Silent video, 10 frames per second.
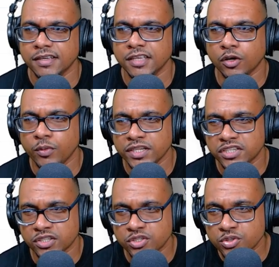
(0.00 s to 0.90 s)

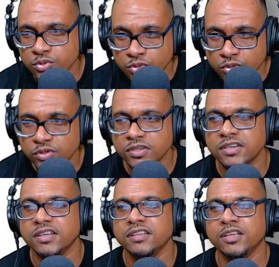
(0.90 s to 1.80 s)
equation 2,
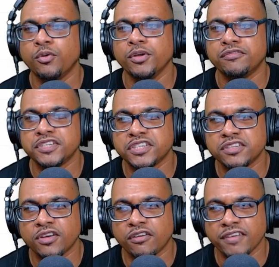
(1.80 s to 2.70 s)
the
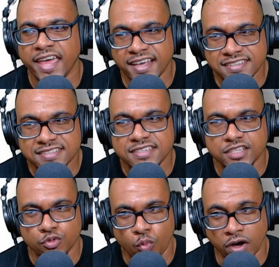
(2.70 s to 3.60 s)
coefficient of x
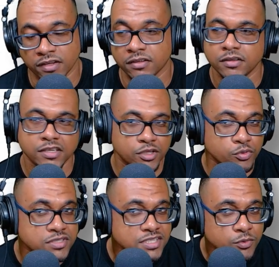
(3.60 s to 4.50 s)
is 1. You
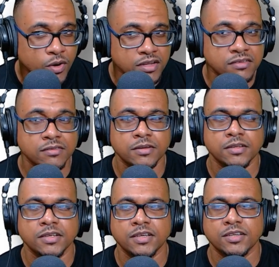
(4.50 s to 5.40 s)
don't see the 1,
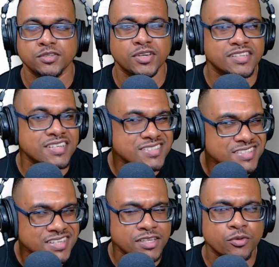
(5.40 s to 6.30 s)
so you can just
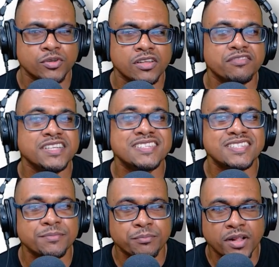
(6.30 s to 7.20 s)
say, look for the
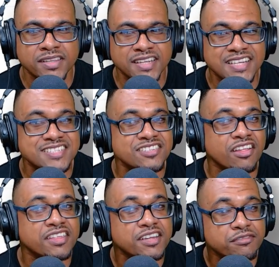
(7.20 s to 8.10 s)
symbol that has
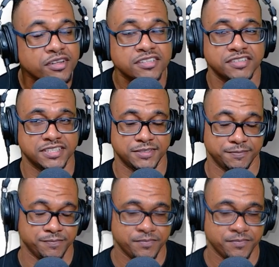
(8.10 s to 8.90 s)
nothing in front of it.